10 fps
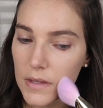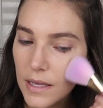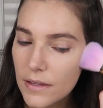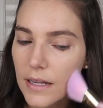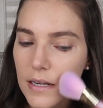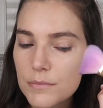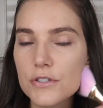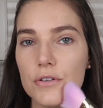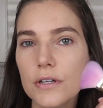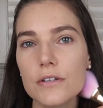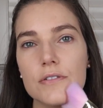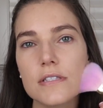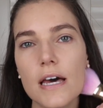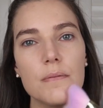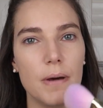And then I'm just going to
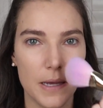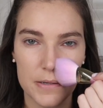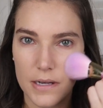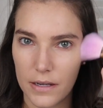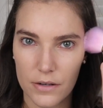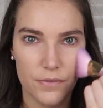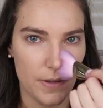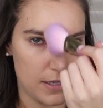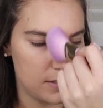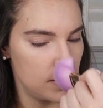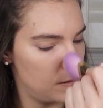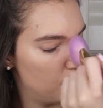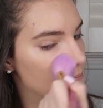set my entire face.